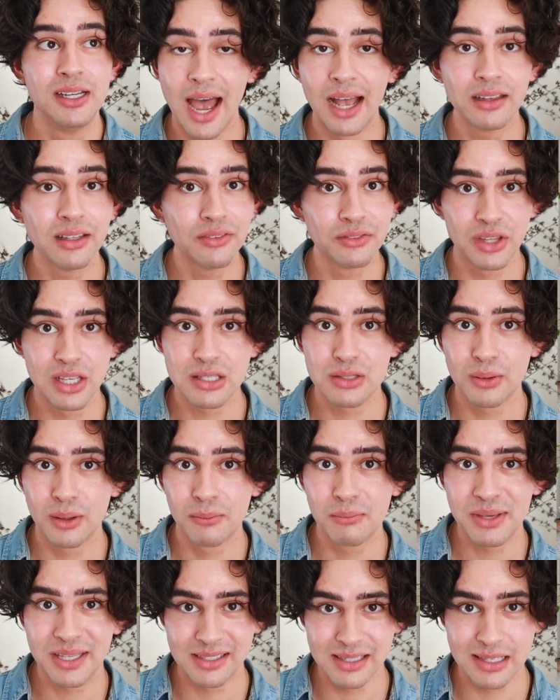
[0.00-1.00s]
I love this
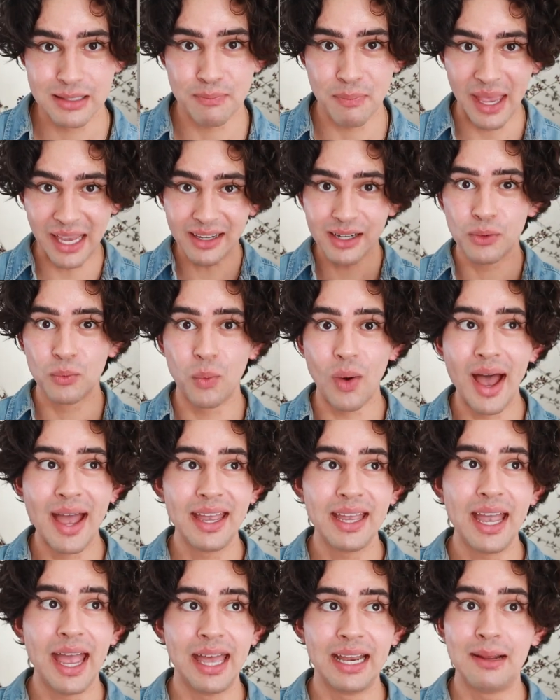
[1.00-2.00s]
one because it's painted
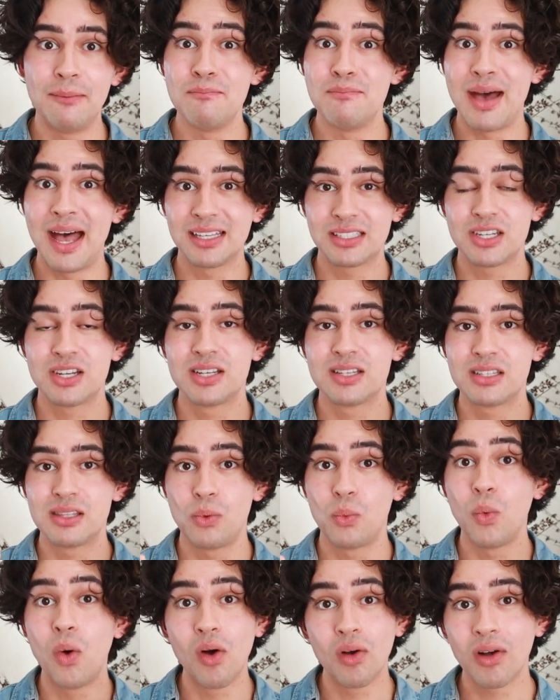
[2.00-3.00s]
white and it matches the
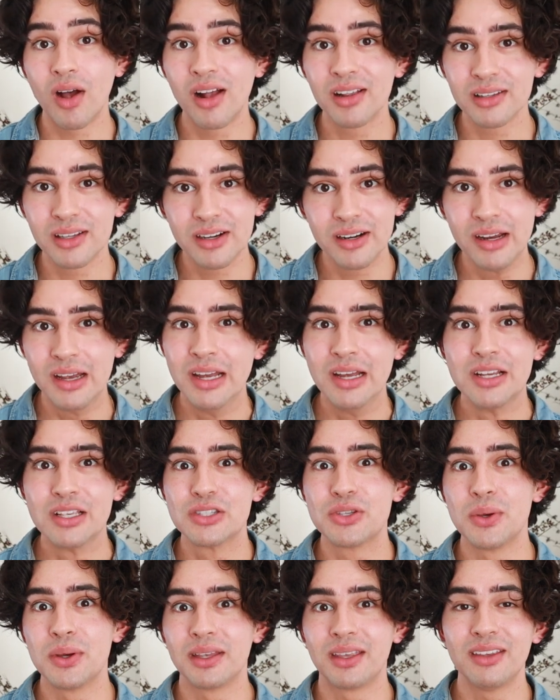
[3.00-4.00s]
wall color,
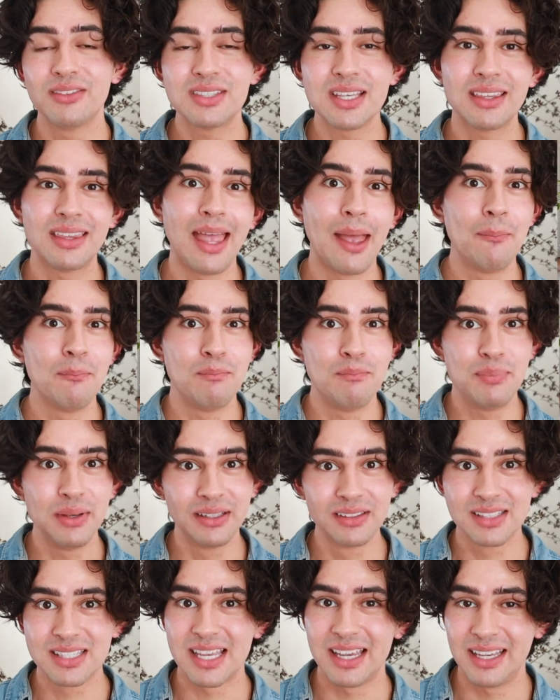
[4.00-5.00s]
so it gives it that
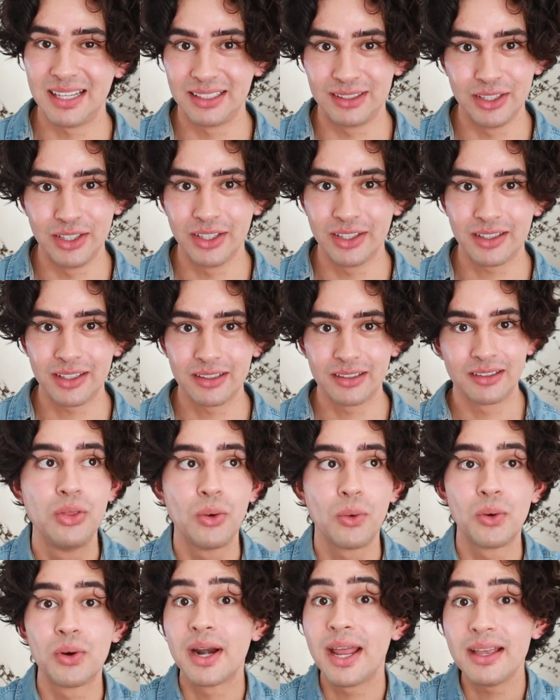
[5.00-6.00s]
built-in look. The
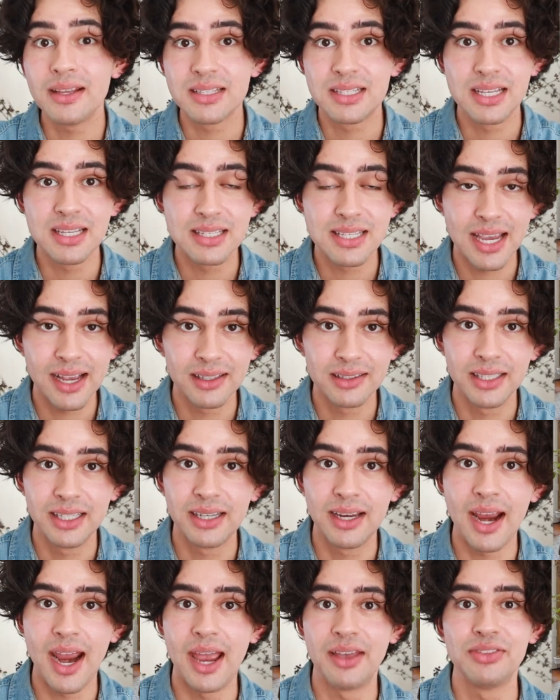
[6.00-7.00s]
ornate
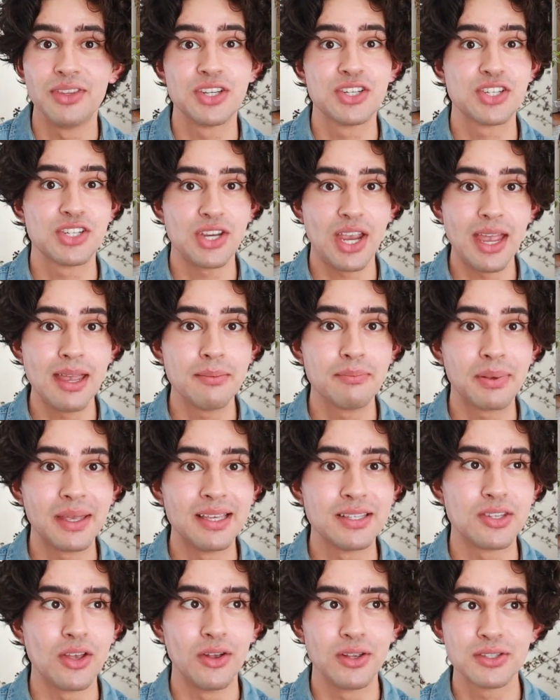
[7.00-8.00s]
detailing and the shape
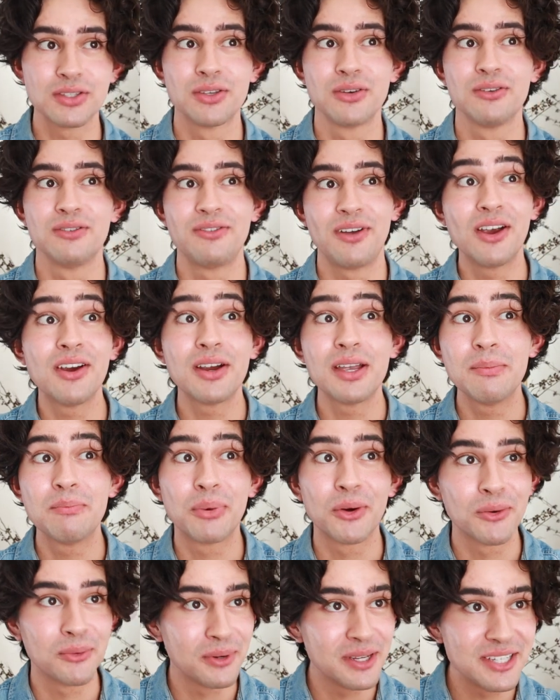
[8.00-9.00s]
is also very
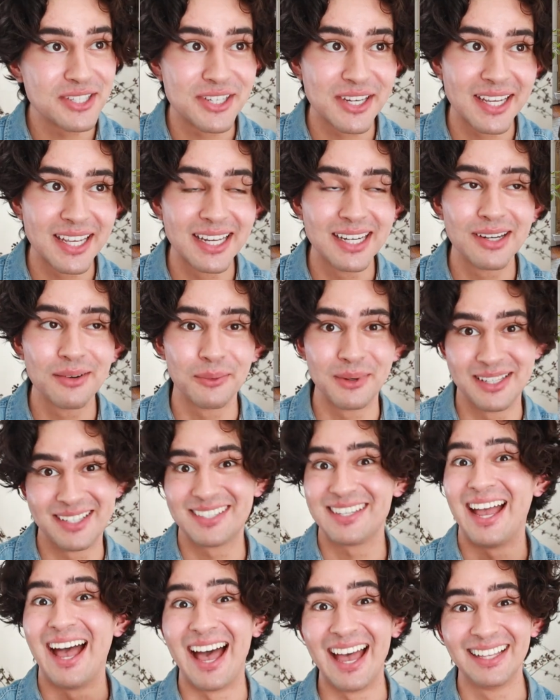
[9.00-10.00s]
Parisian,
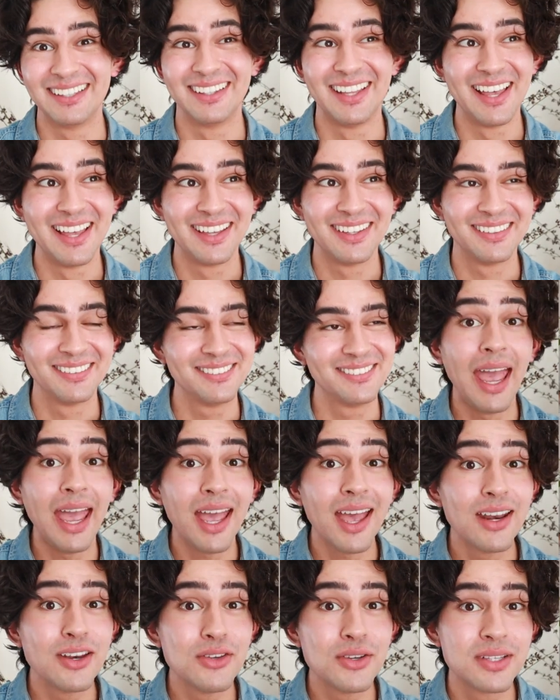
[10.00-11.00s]
which I love.
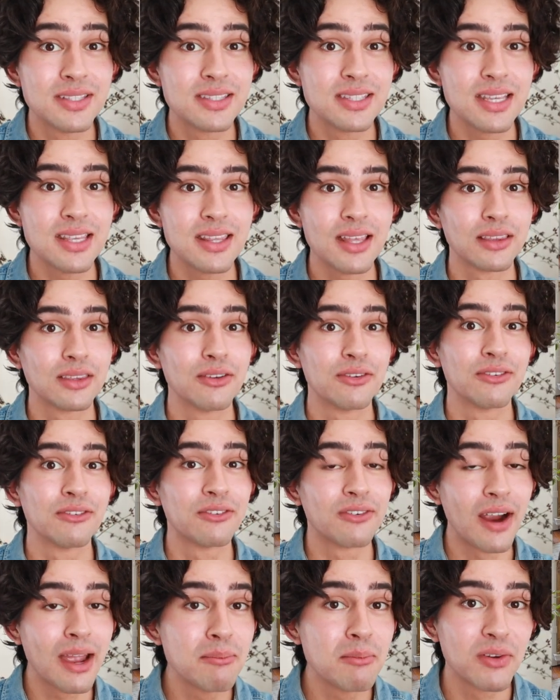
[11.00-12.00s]
And you can see that the
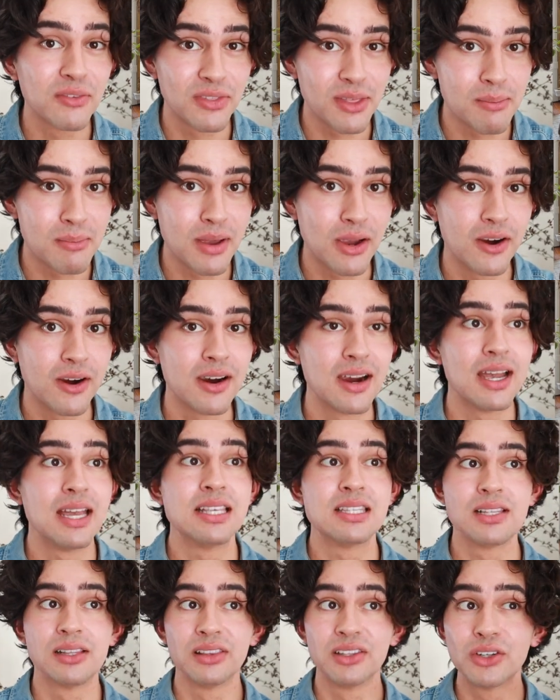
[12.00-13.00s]
frame of the mirror
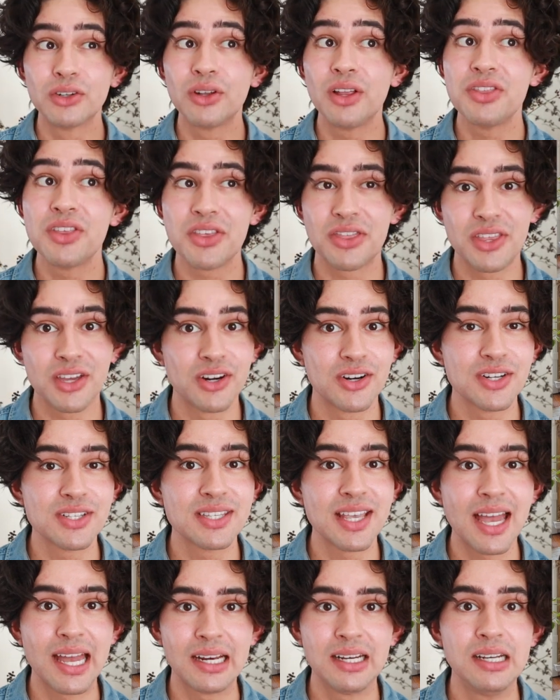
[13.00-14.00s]
is a little on the thinner
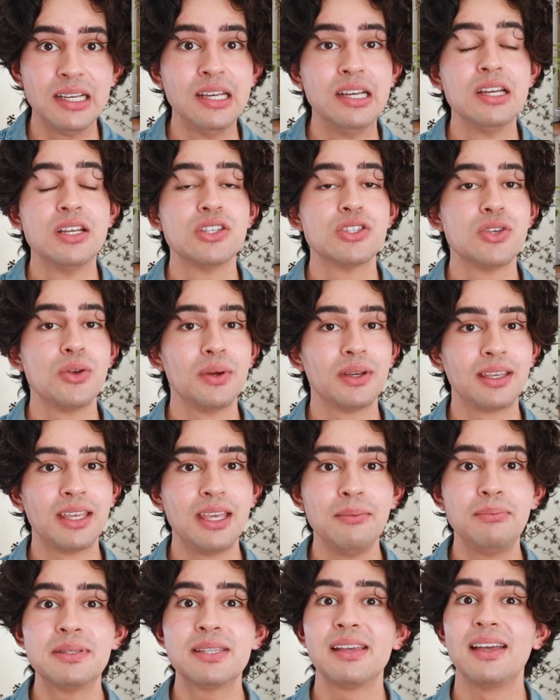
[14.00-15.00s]
side, so it
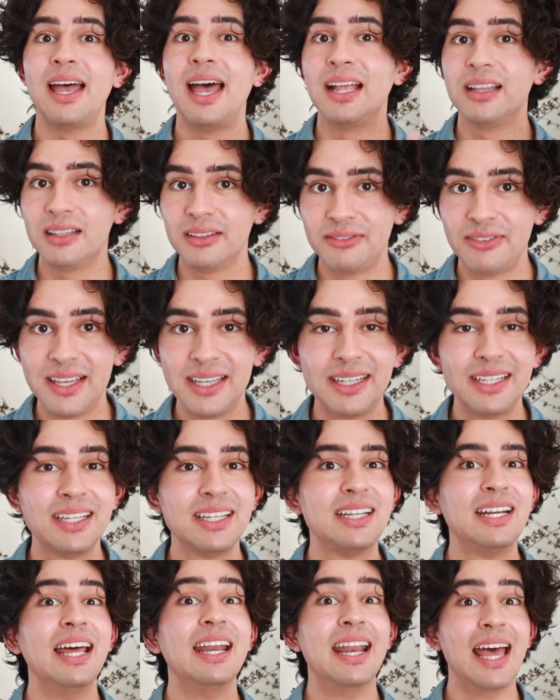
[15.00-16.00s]
keeps it
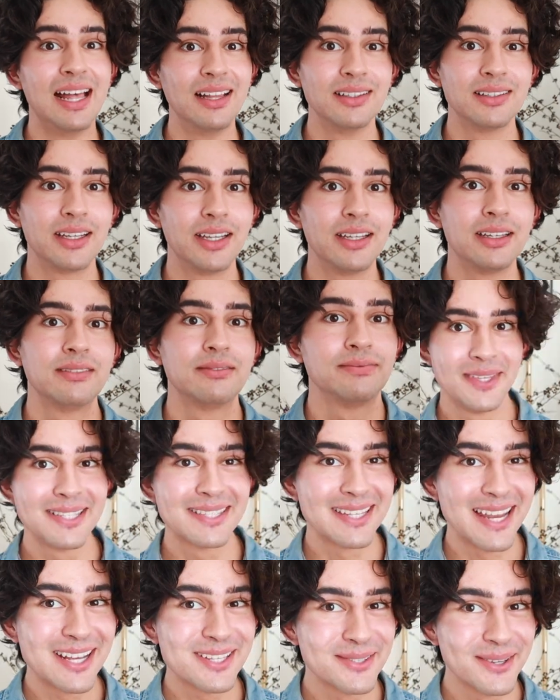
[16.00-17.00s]
elevated and elegant.
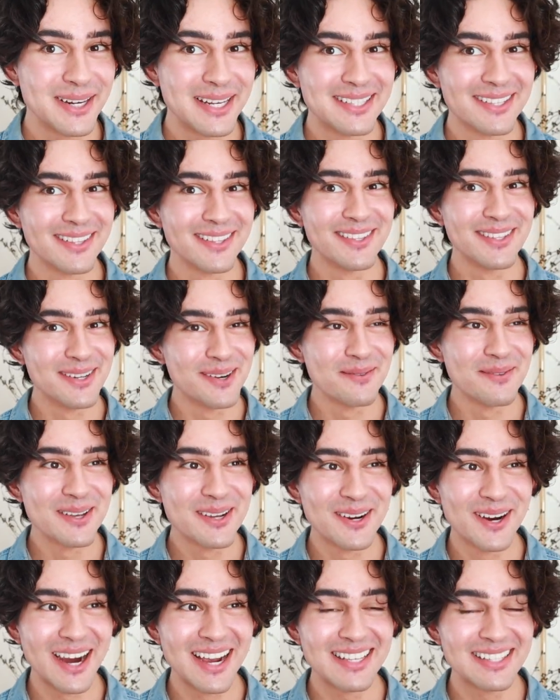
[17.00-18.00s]
This next one is a little
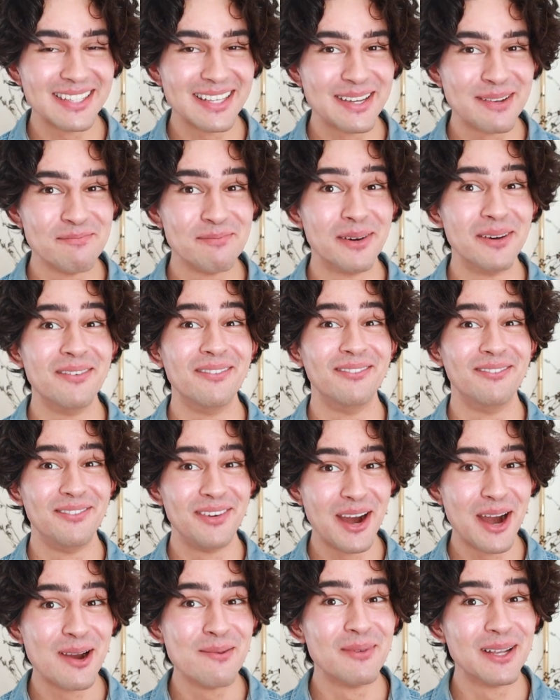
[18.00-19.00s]
bit crazy, but
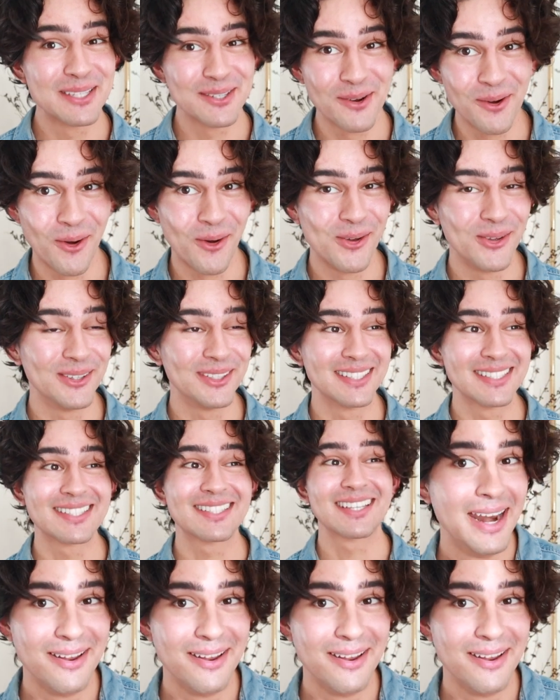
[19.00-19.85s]
very much goals.